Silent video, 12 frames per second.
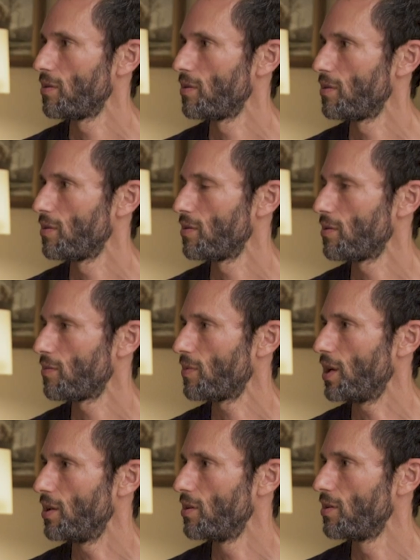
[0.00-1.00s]
born or who they
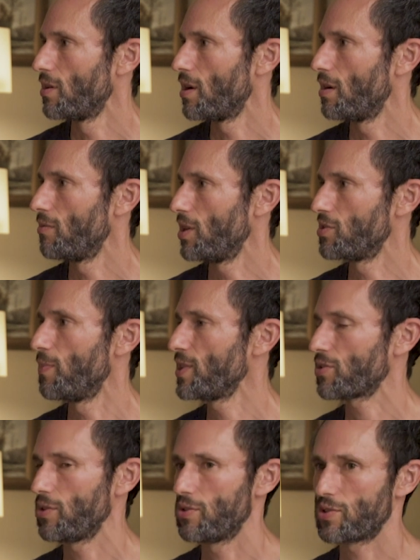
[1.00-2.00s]
were right. born to. Right. So
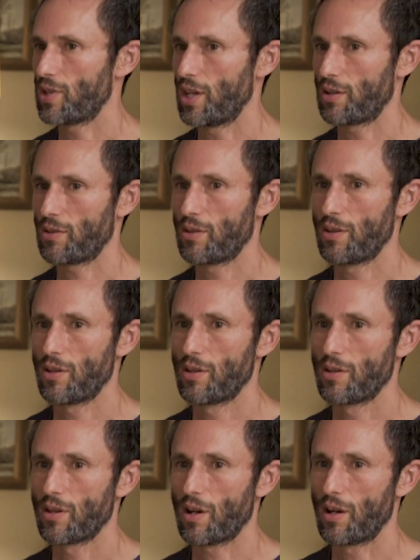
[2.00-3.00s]
basically you're saying
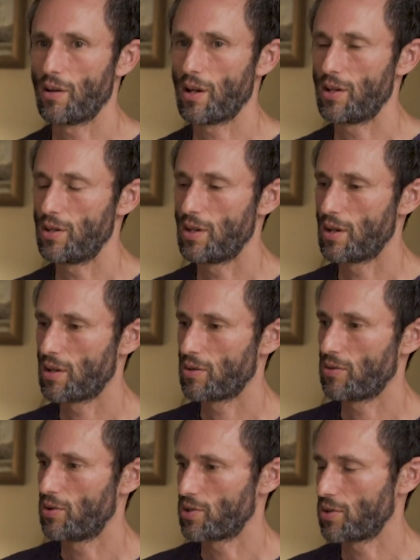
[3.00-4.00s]
uh, and
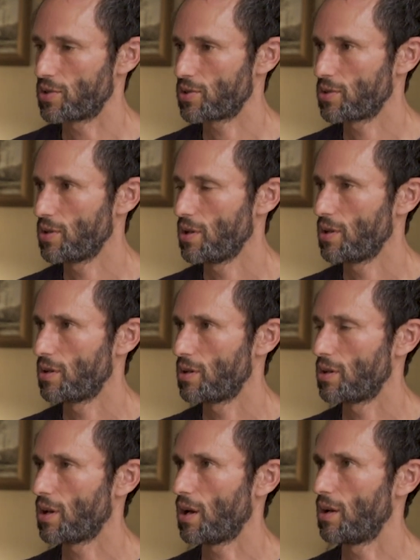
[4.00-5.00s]
there's this
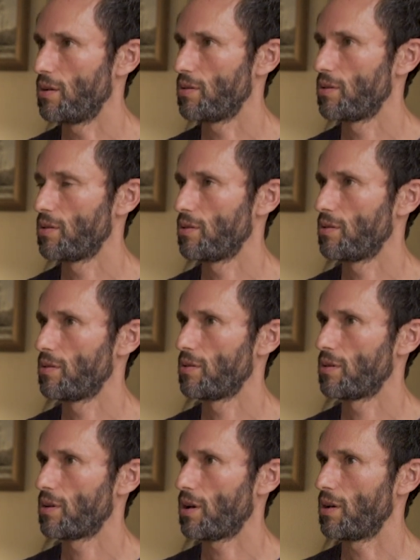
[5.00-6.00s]
uh,
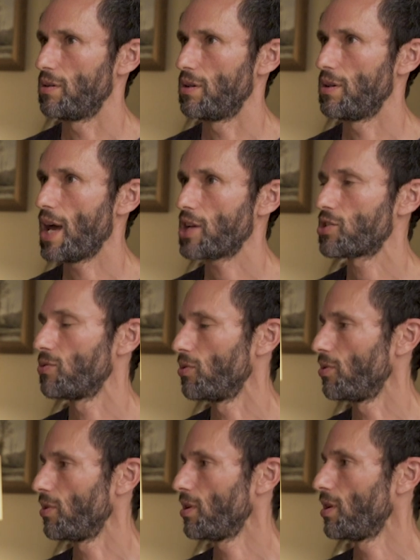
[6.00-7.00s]
uh,
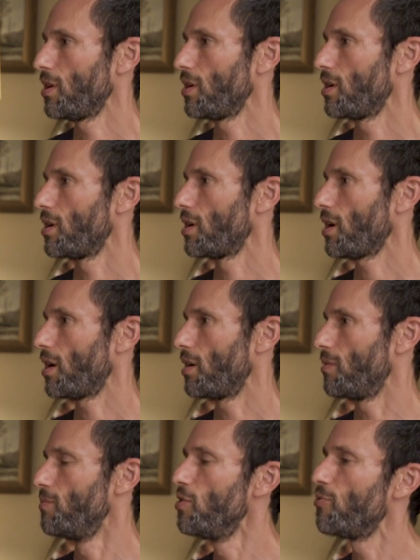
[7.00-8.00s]
natural
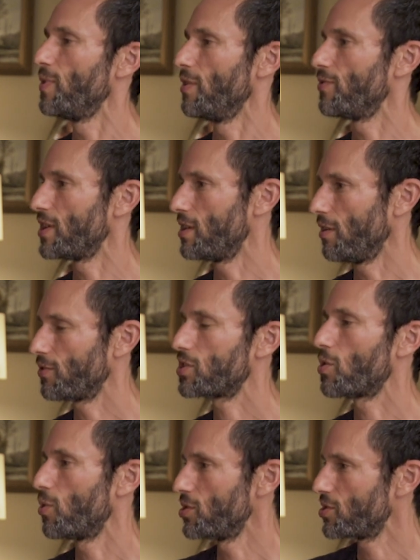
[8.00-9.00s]
uh, movement of the
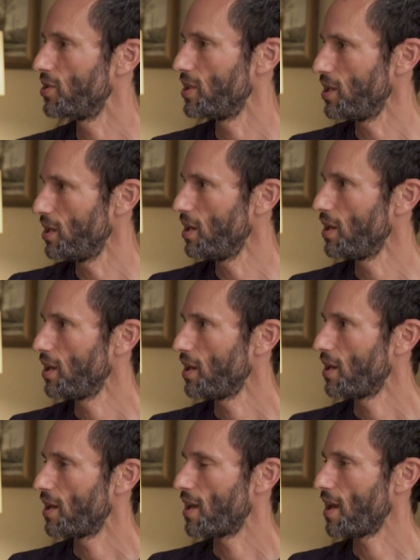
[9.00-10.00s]
gift towards the need.
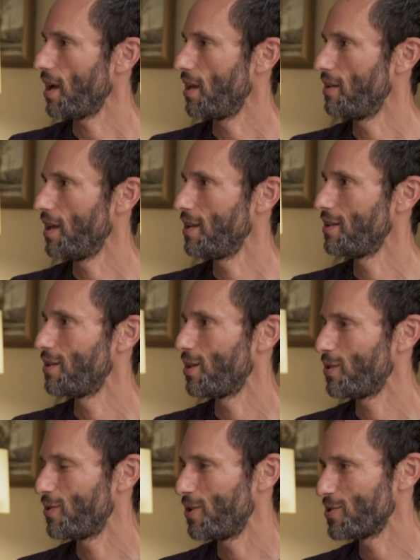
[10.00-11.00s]
And
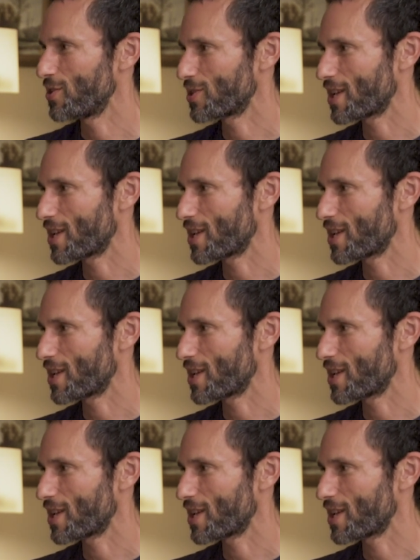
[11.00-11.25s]
then there's